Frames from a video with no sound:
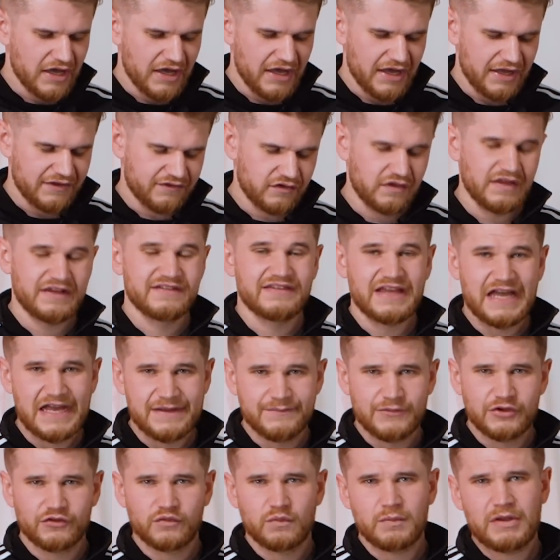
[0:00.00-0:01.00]
to that
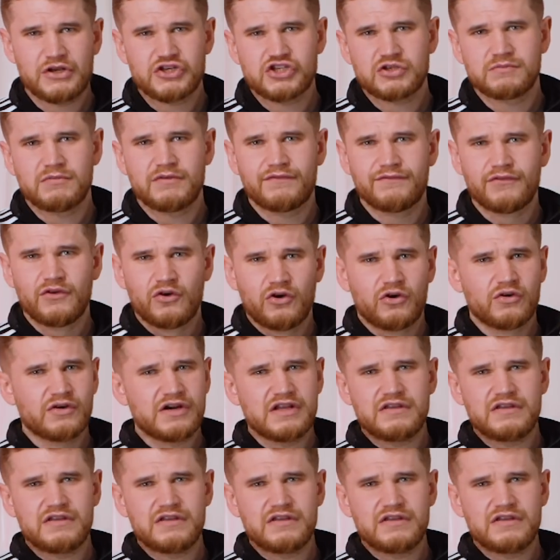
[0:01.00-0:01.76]
diamond, as we mentioned before,